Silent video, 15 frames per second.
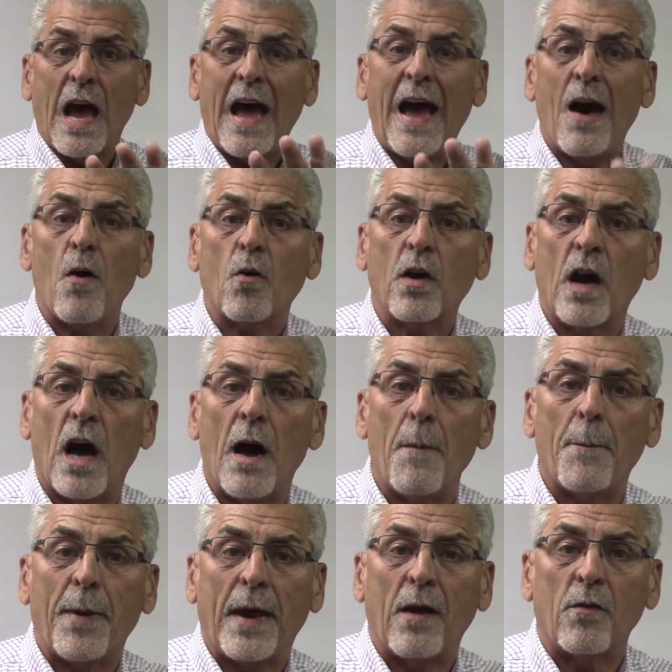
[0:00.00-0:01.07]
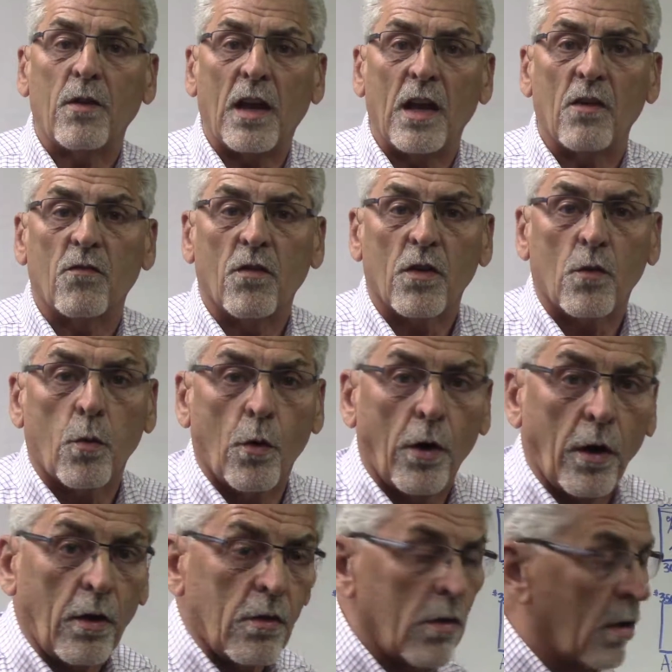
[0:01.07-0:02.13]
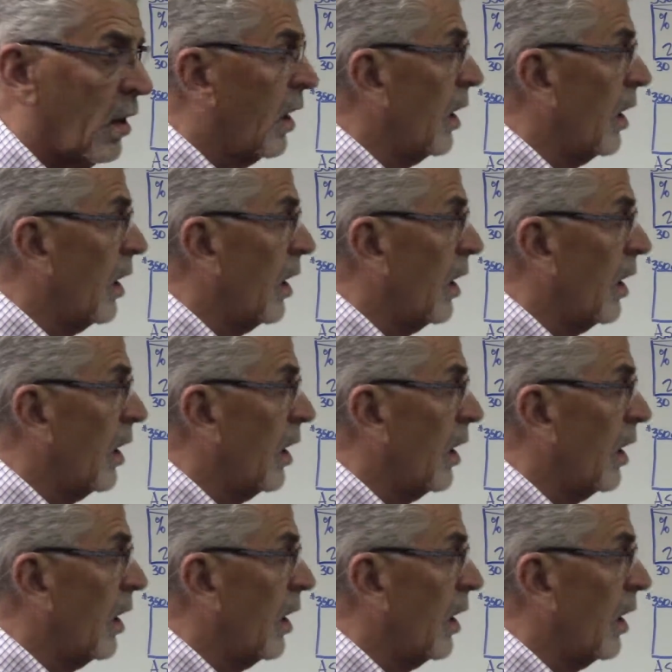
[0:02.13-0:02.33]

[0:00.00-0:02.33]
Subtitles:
how compound interest works.